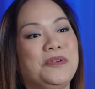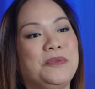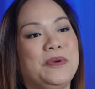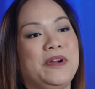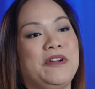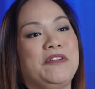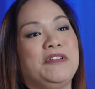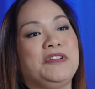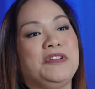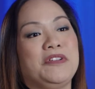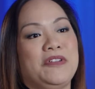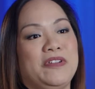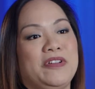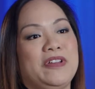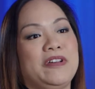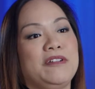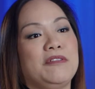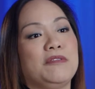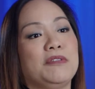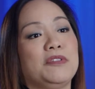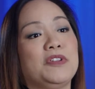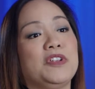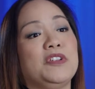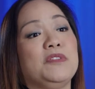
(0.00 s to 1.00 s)
where a young
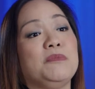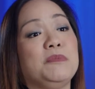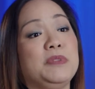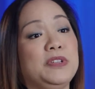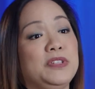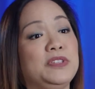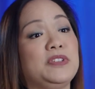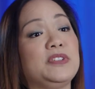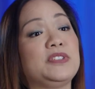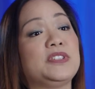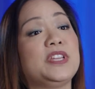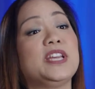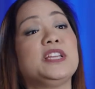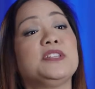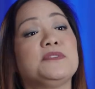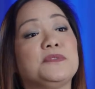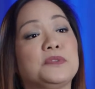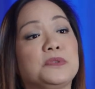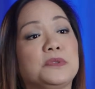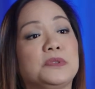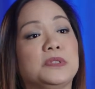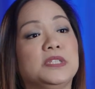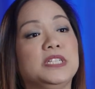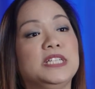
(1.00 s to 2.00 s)
girl can be
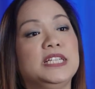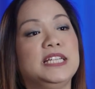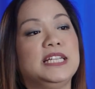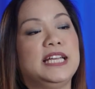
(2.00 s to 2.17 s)
successful.